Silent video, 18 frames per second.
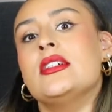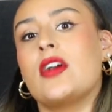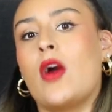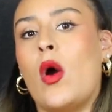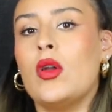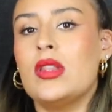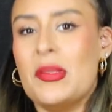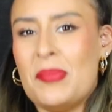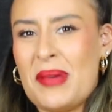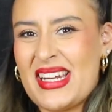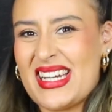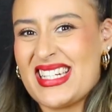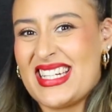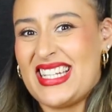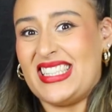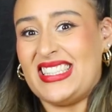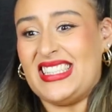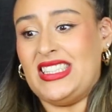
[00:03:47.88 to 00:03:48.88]
go on the bed
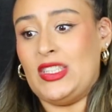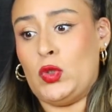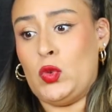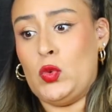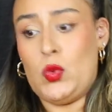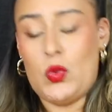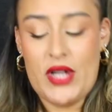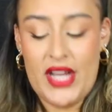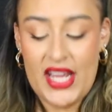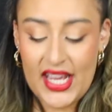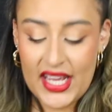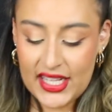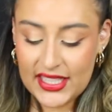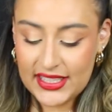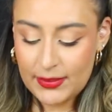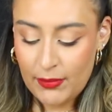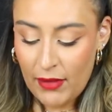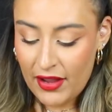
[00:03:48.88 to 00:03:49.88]
and like
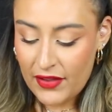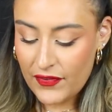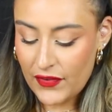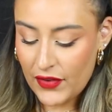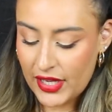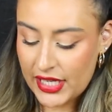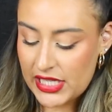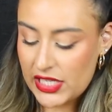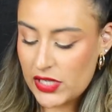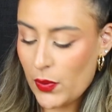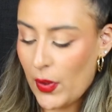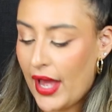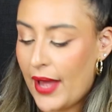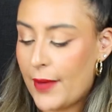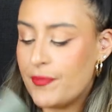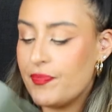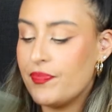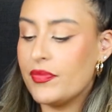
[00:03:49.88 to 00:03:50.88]
squeeze my foot into
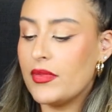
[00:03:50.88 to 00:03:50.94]
it.